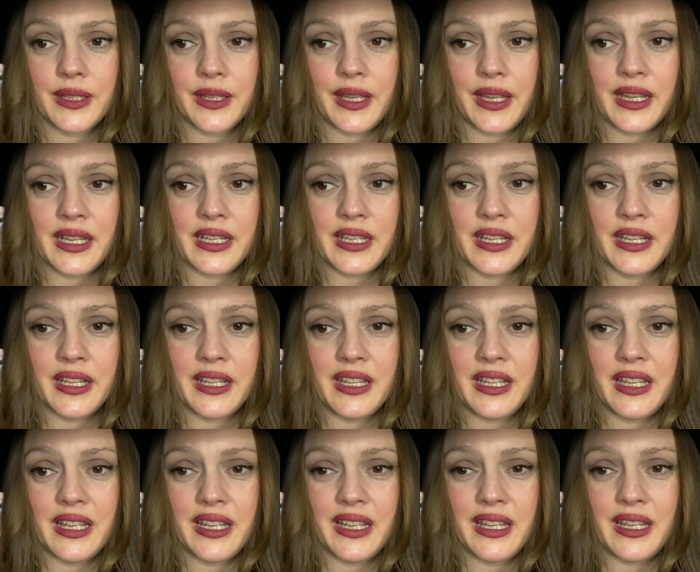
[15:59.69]
And
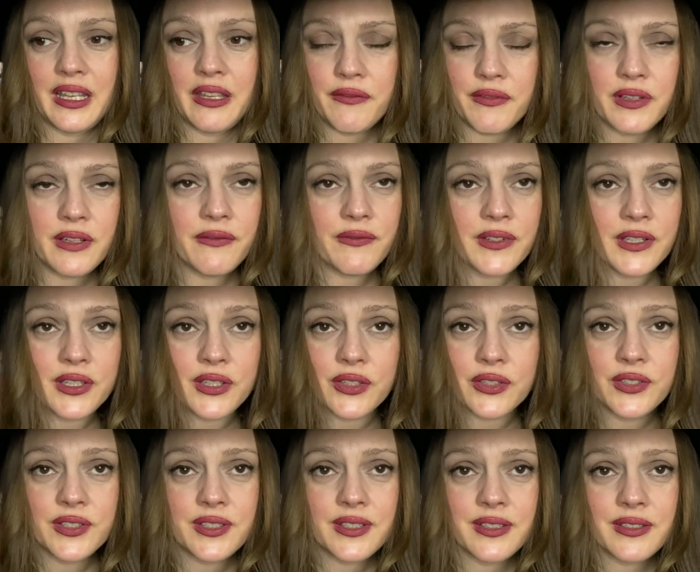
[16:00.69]
even if it
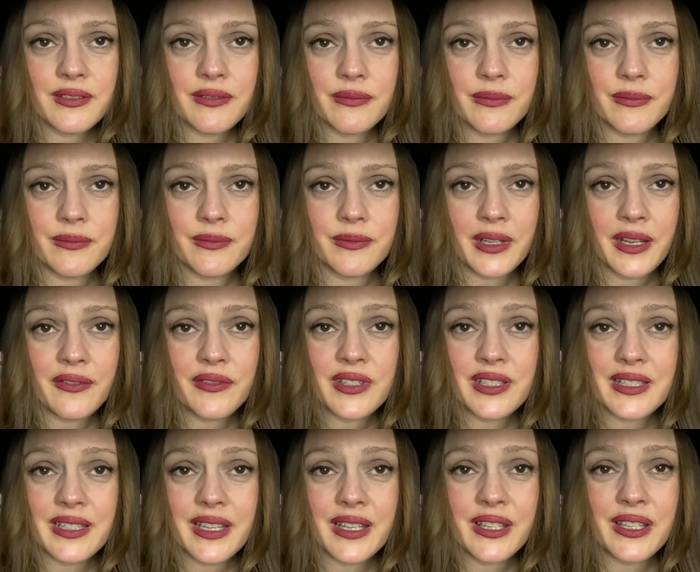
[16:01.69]
does, I have to
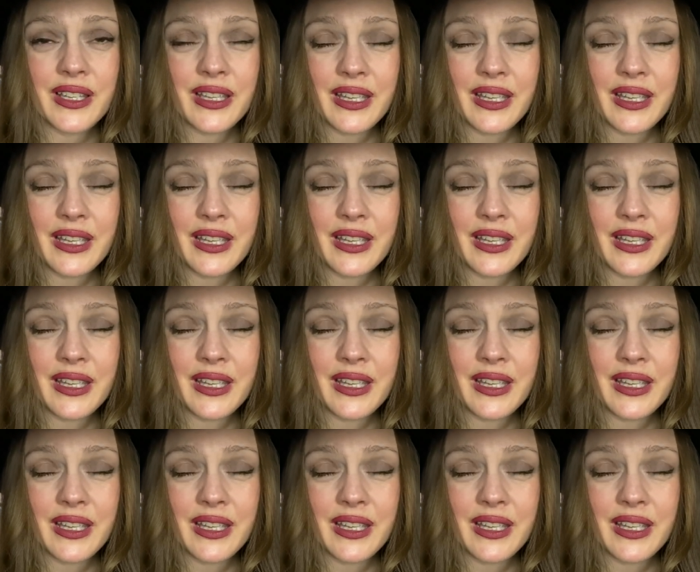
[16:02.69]
tell you,